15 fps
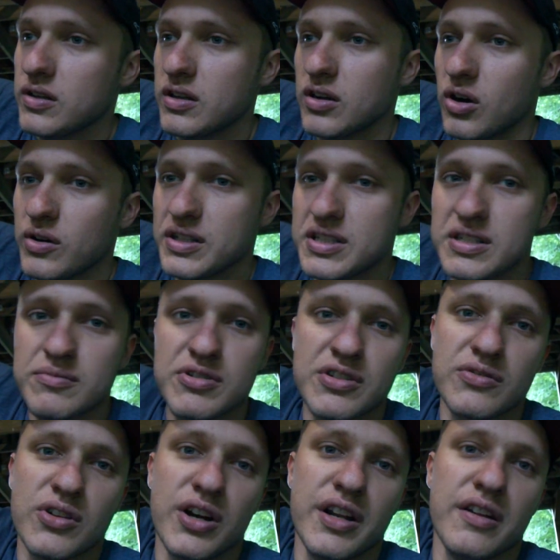It always seems
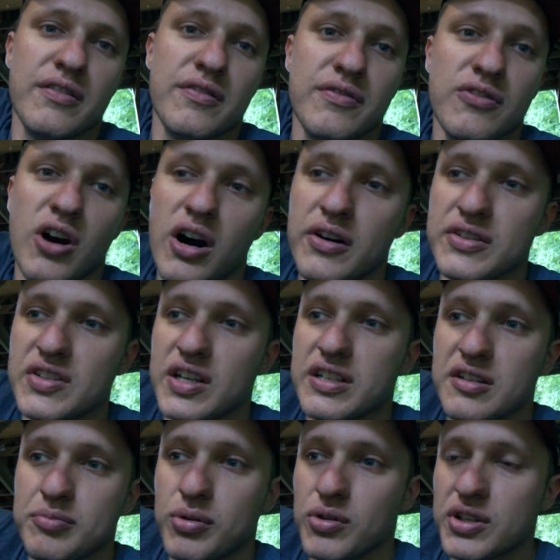to run flawless. I
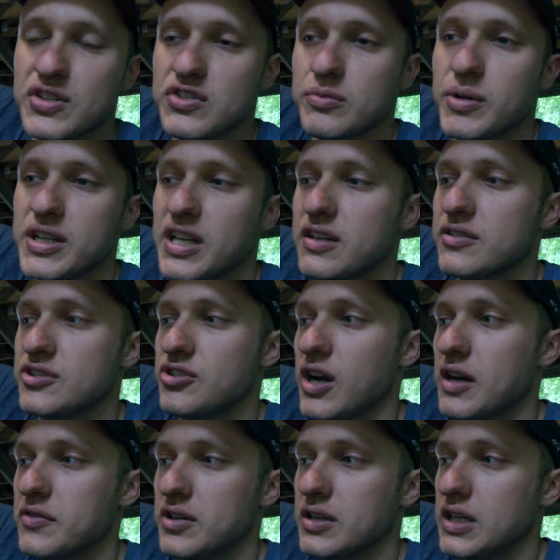did pull this for my daily
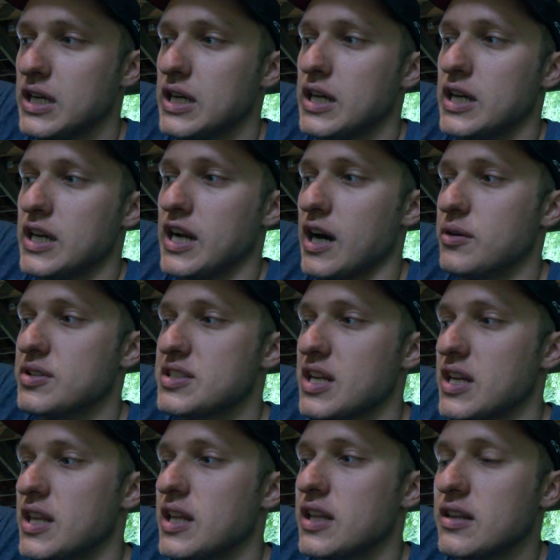driver. And I would
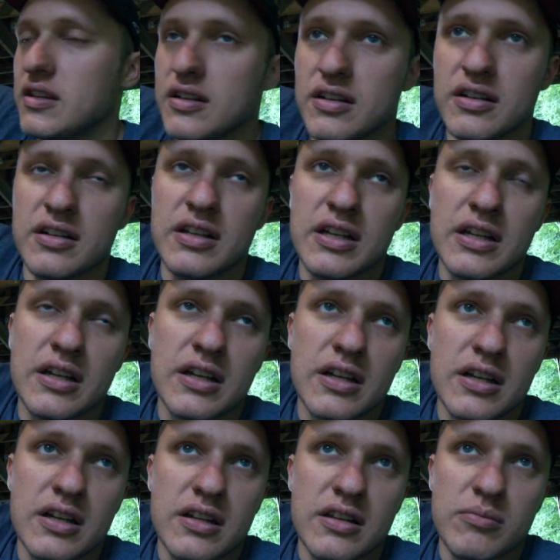say that the
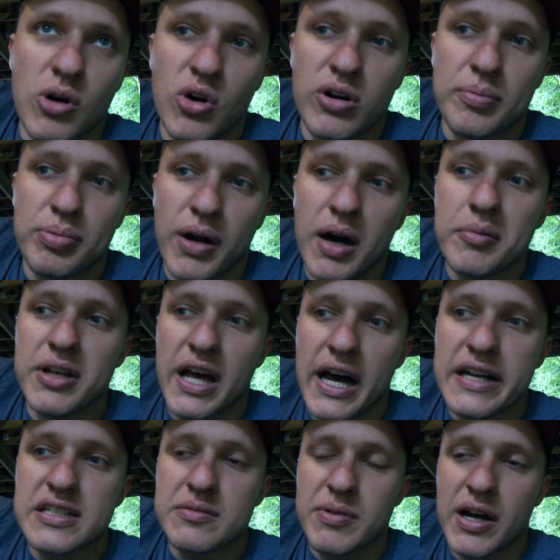motor probably
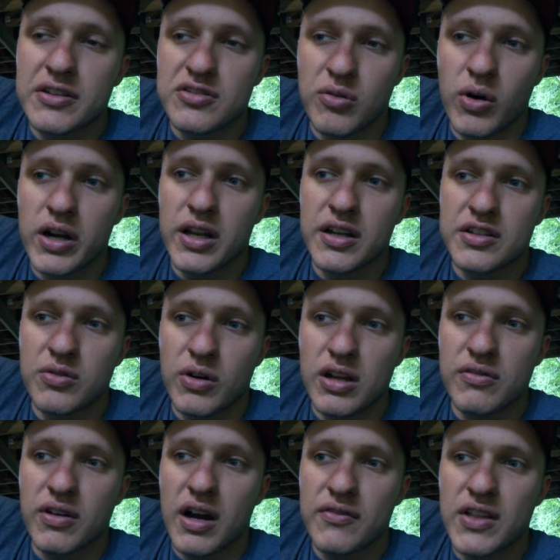has about 20 to
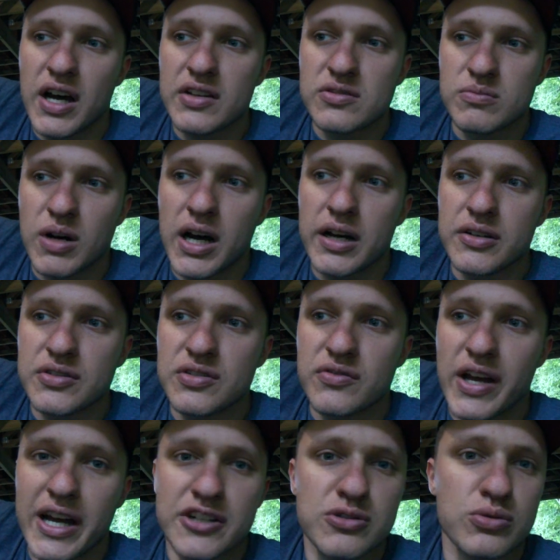25,000 miles
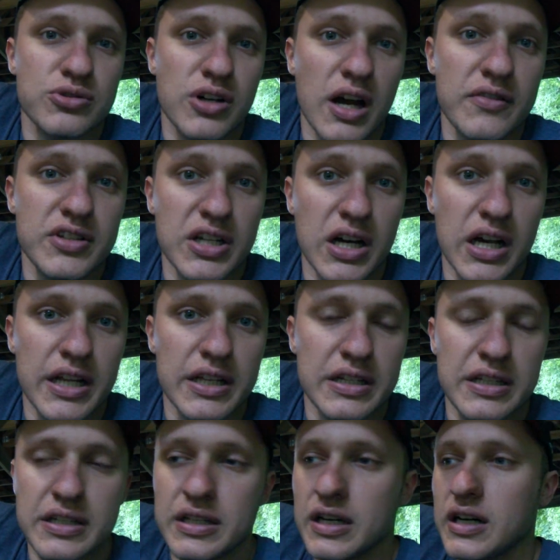of actual driving on
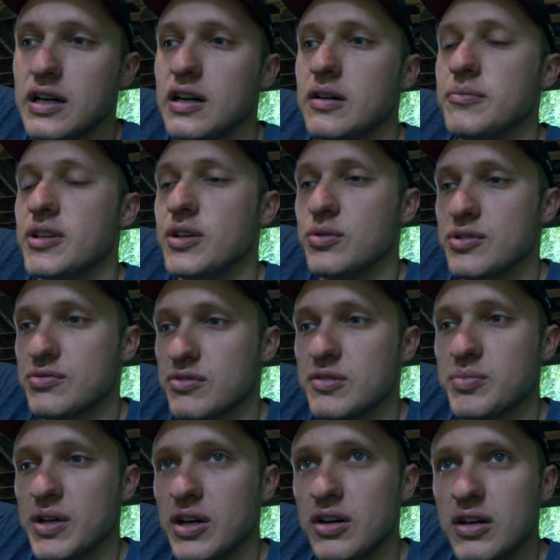it. It was
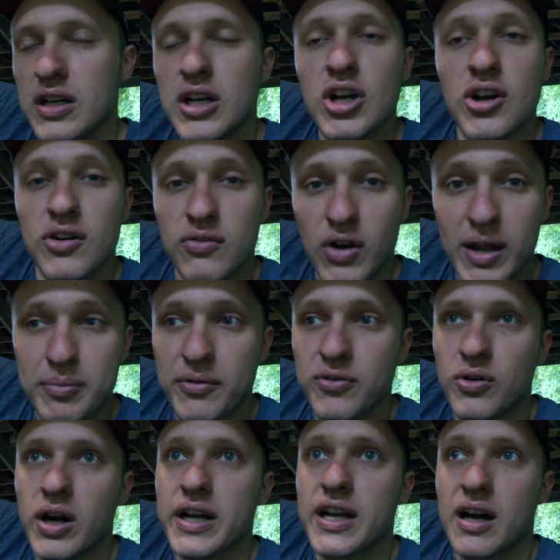rebuilt right
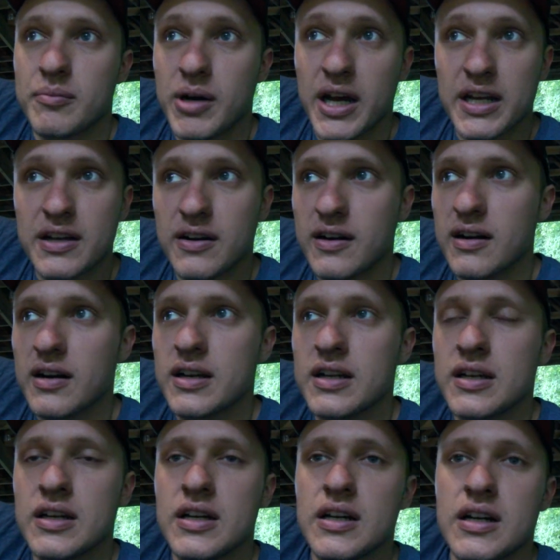before I got my car
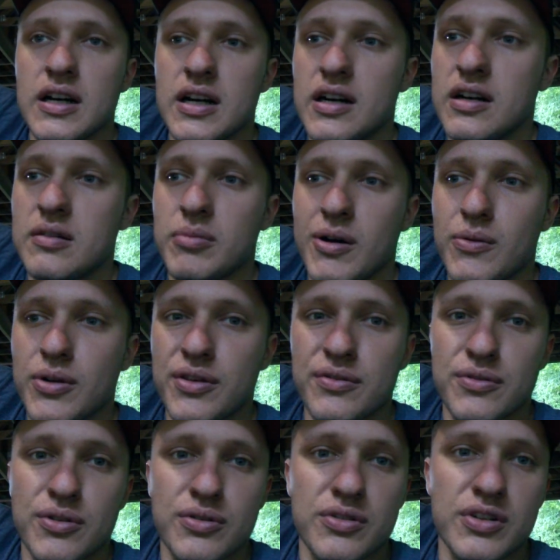by one of the
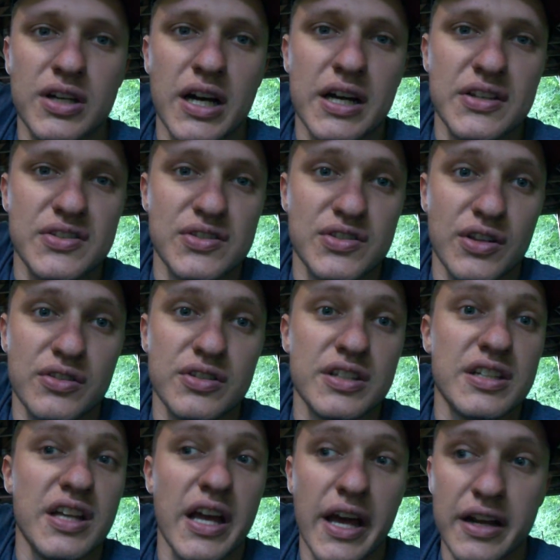local guys in Southern
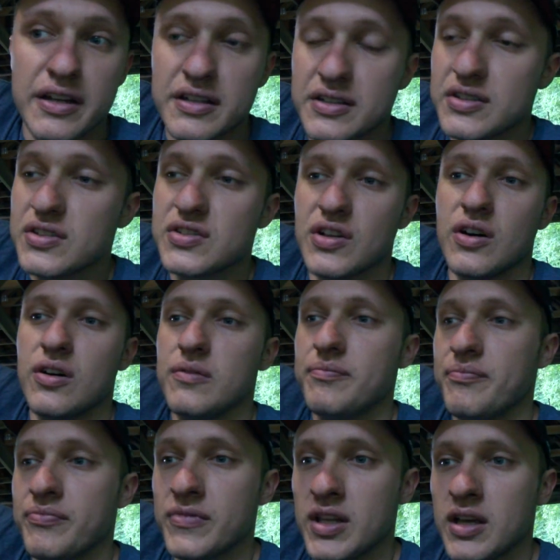Indiana. So,
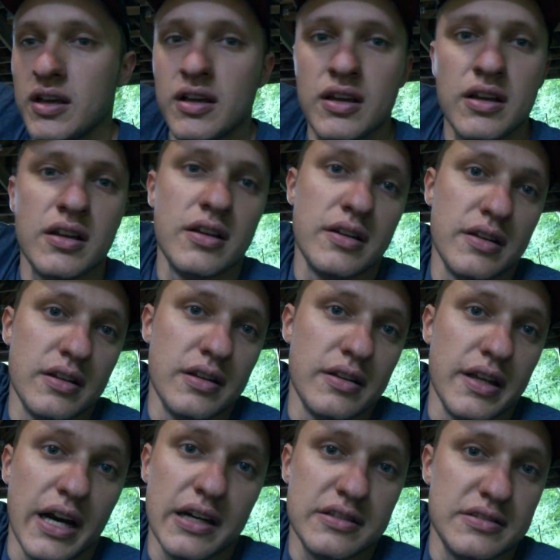
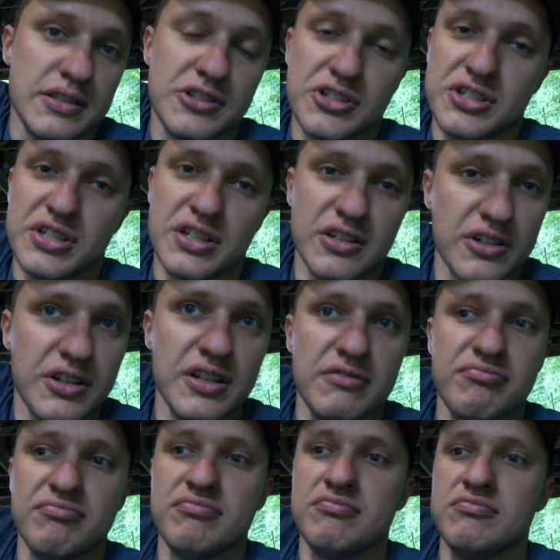yeah, it's just a
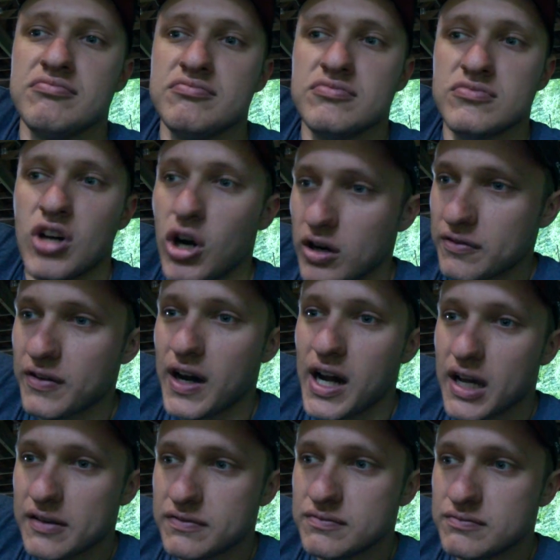good
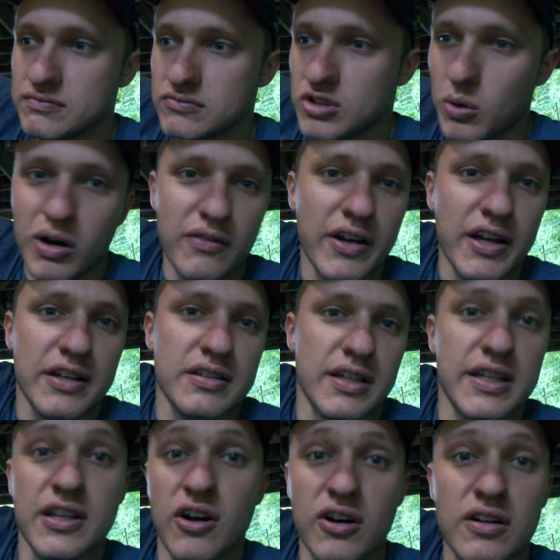R5 12A.
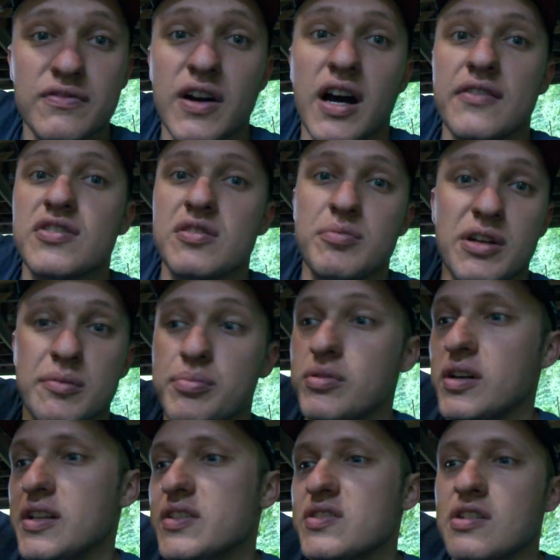And the R5 is the big
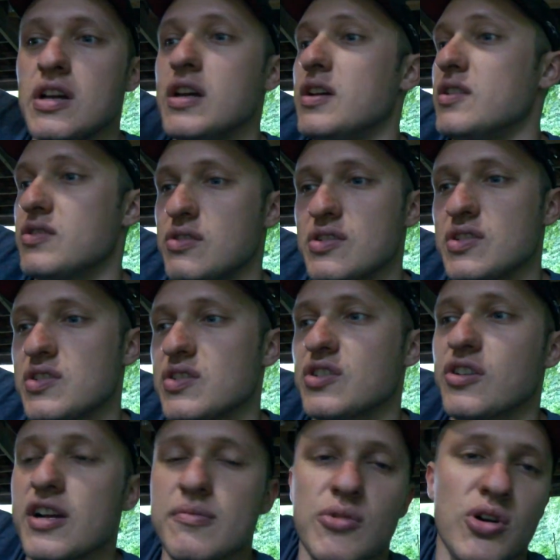plates. So this is a
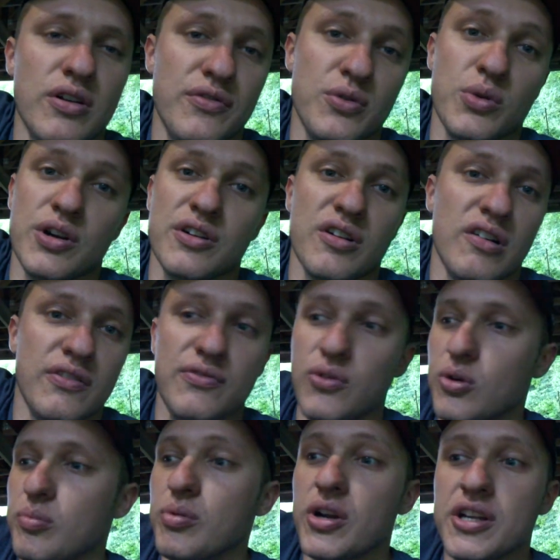great motor if you want to go
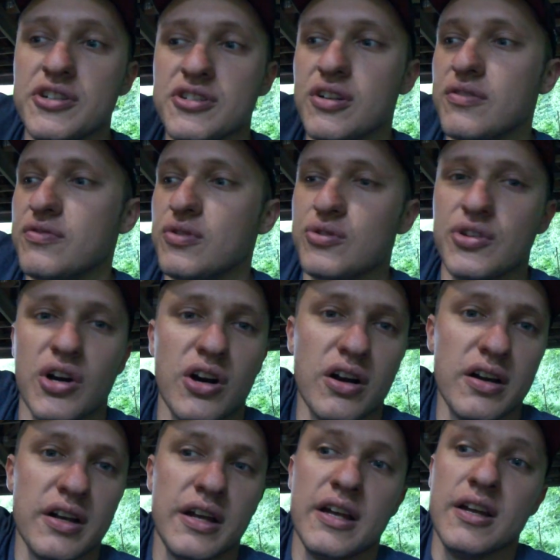full bridge, go full
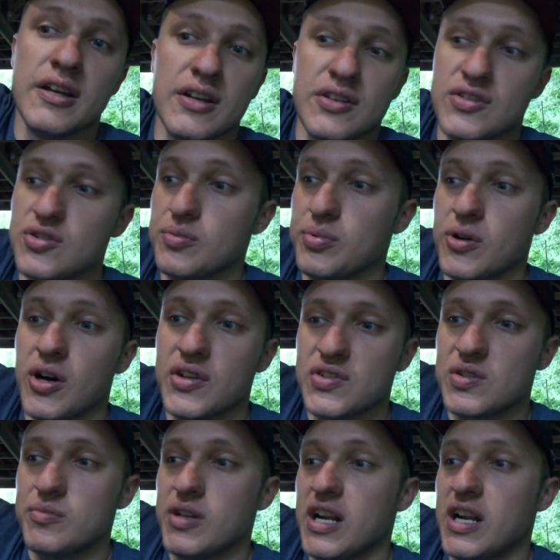NAR. Super awesome.